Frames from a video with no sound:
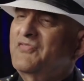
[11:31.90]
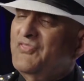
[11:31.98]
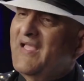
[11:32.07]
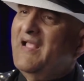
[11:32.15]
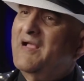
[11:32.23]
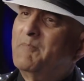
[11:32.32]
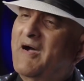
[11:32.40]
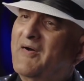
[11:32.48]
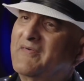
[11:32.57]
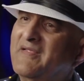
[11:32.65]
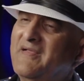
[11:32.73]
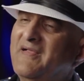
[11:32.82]
think about.
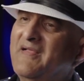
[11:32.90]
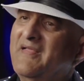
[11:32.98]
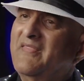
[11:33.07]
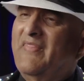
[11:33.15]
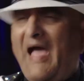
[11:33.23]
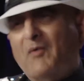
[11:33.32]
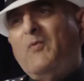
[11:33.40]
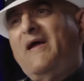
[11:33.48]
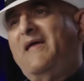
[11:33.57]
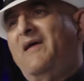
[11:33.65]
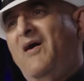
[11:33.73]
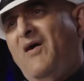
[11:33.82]
That
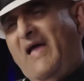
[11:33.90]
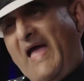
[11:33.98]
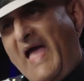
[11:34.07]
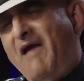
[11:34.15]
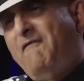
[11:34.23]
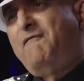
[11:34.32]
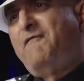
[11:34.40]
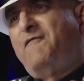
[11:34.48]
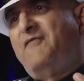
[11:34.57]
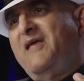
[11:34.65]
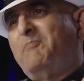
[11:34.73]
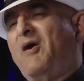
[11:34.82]
way,
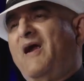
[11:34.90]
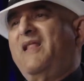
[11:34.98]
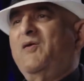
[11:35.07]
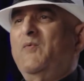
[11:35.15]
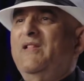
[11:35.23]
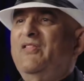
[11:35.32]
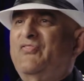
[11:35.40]
everybody will